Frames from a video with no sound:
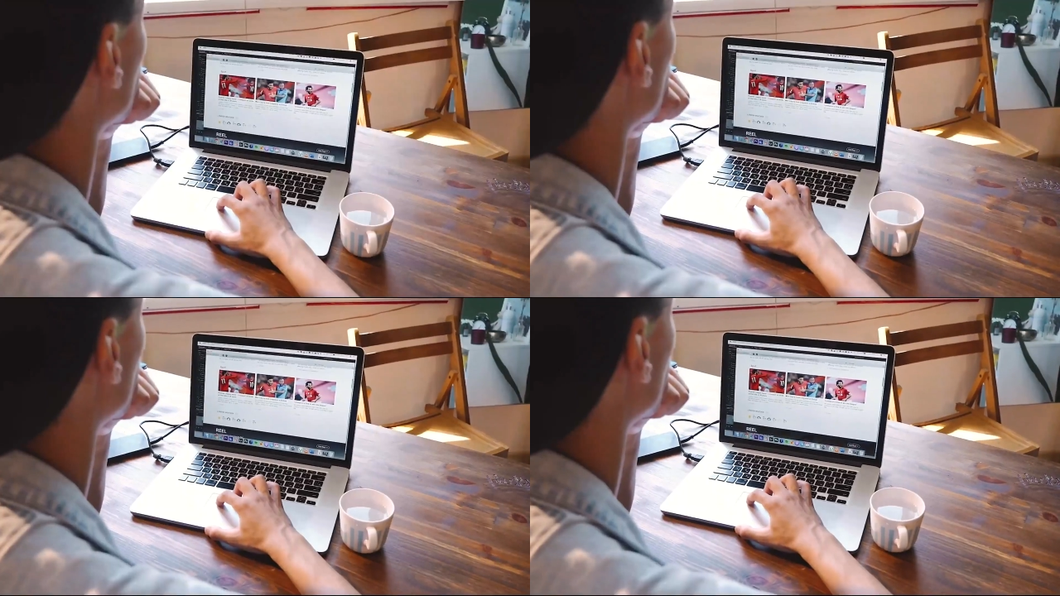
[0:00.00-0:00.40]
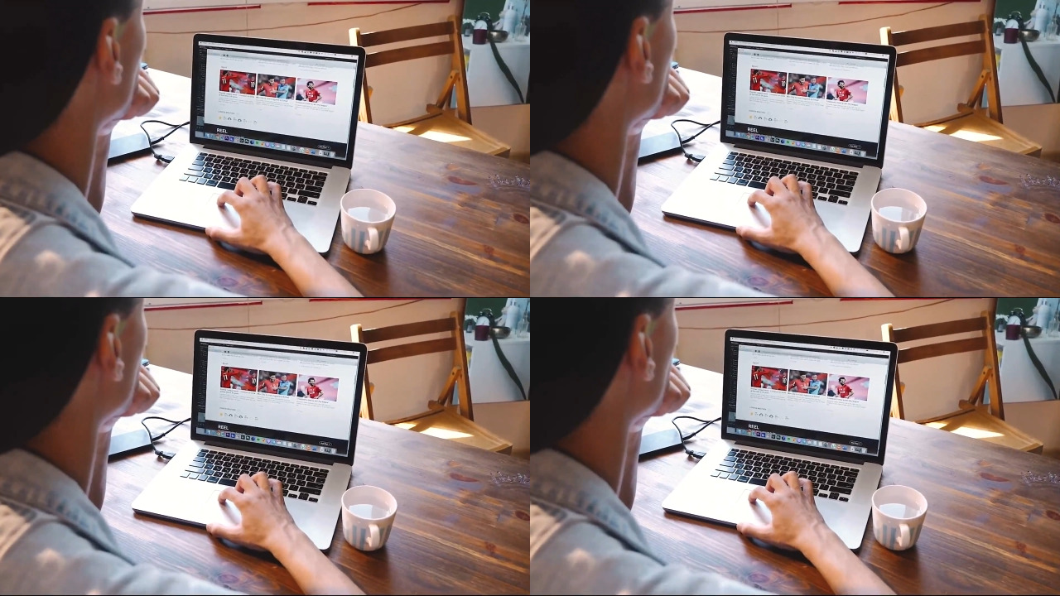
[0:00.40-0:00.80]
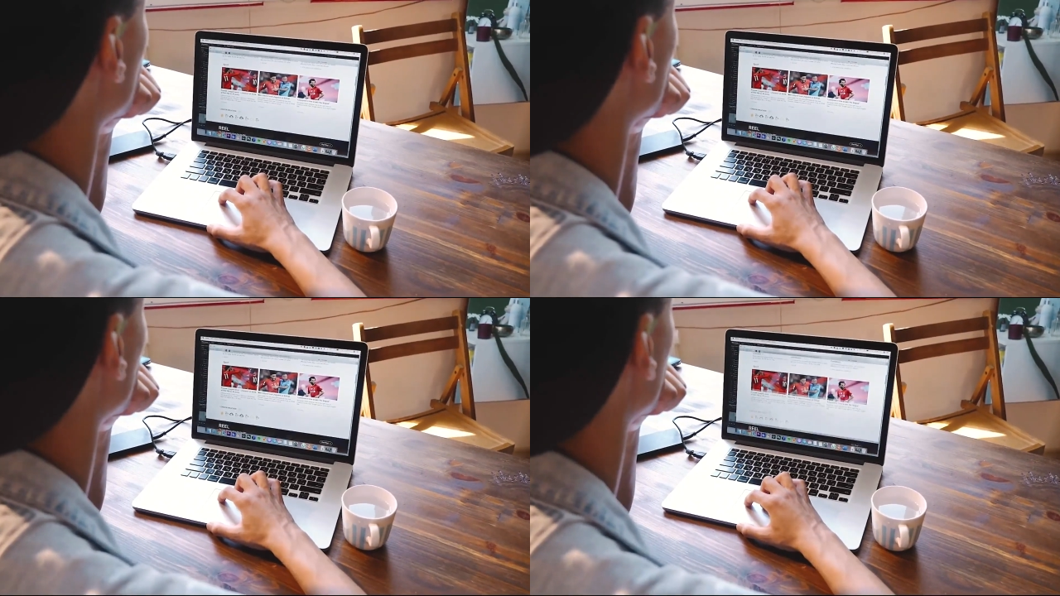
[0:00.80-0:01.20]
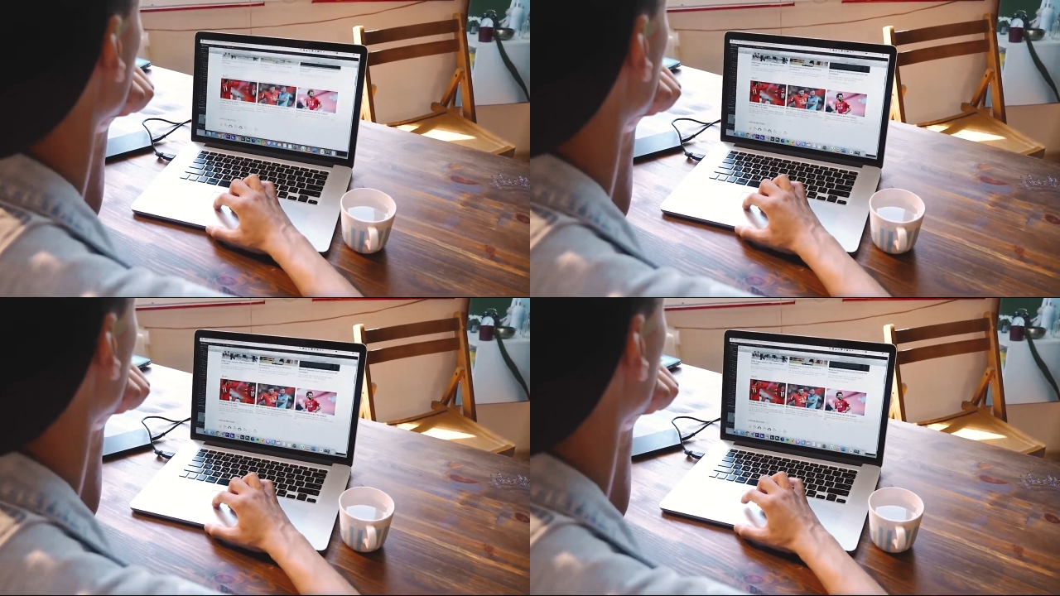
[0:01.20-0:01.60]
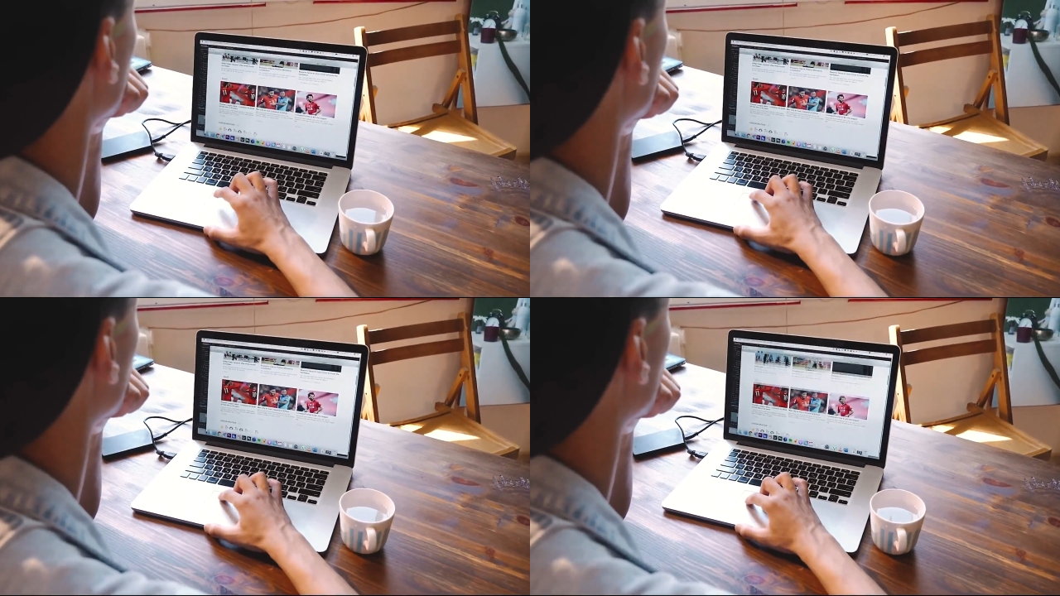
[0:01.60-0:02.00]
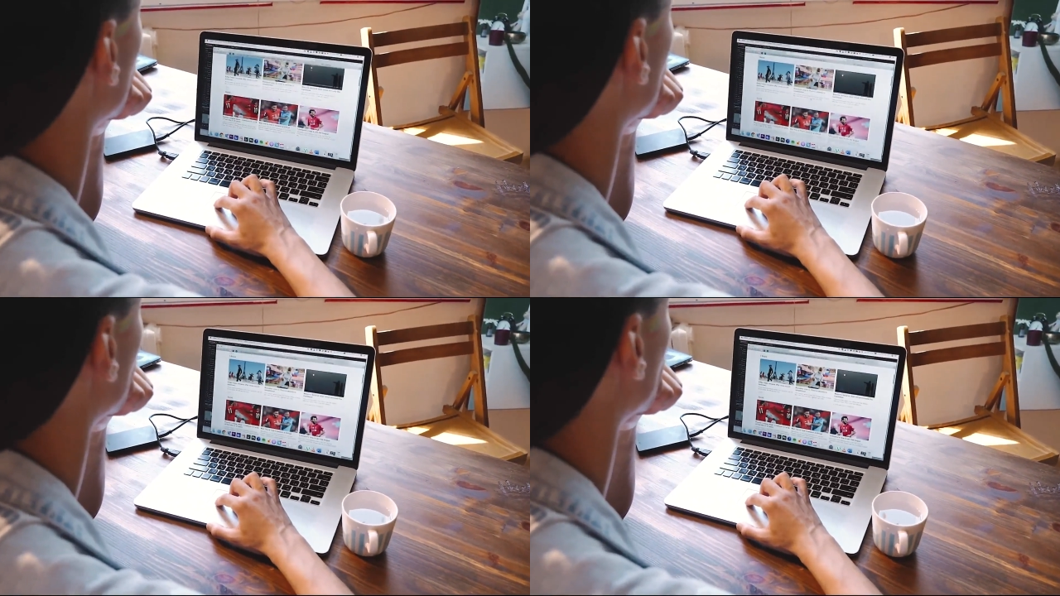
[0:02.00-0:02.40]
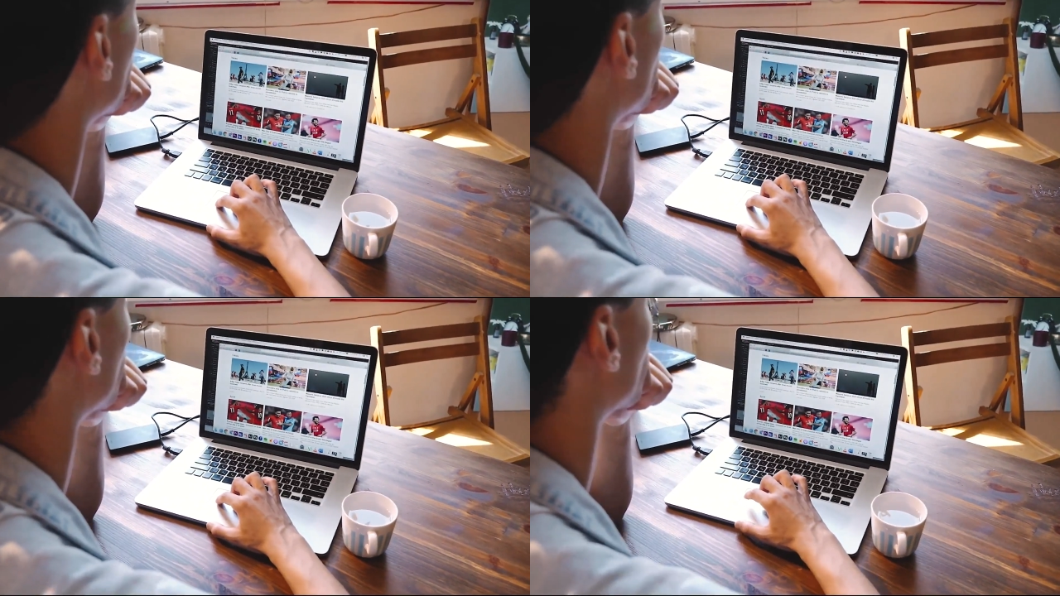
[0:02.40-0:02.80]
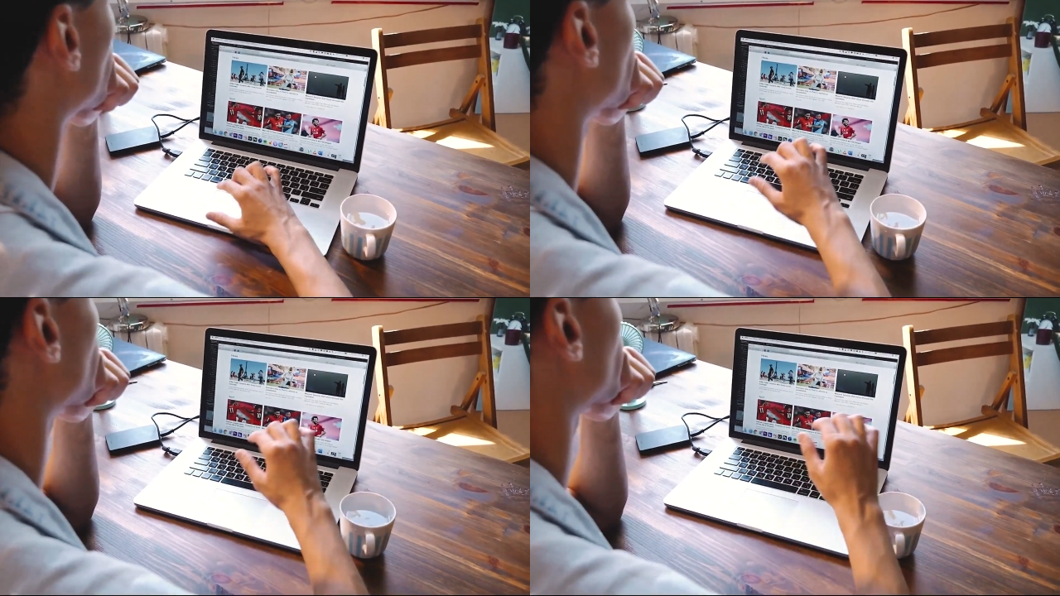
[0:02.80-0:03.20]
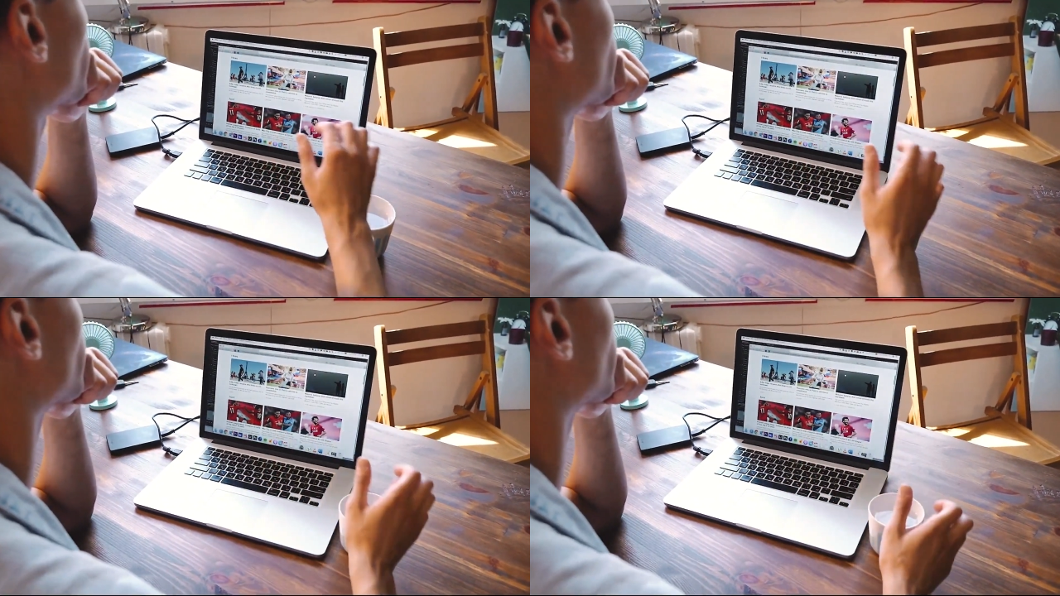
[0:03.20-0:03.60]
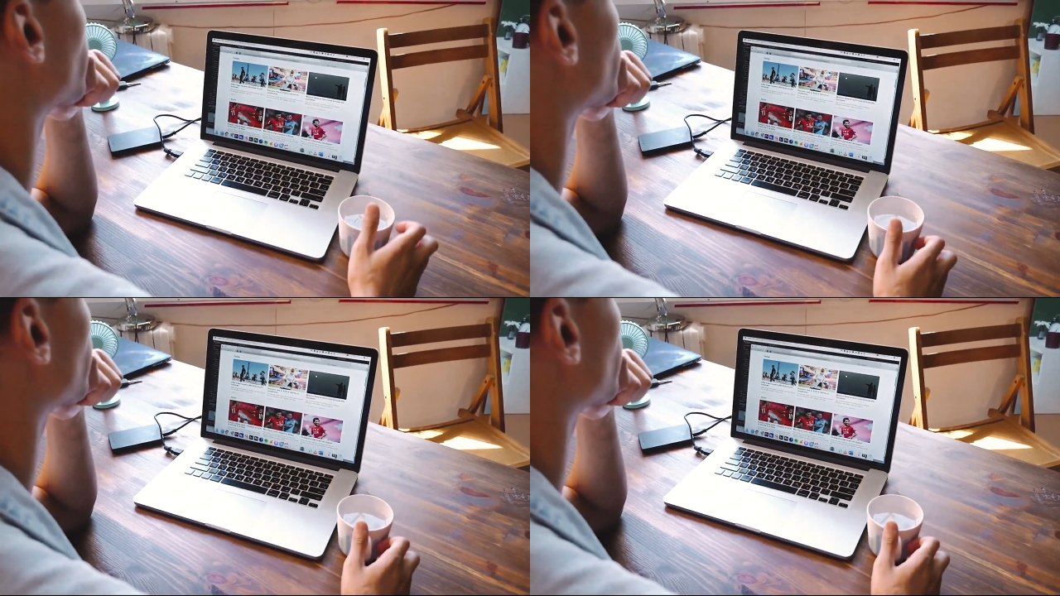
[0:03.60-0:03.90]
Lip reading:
No face is visible, so there are no lips to read.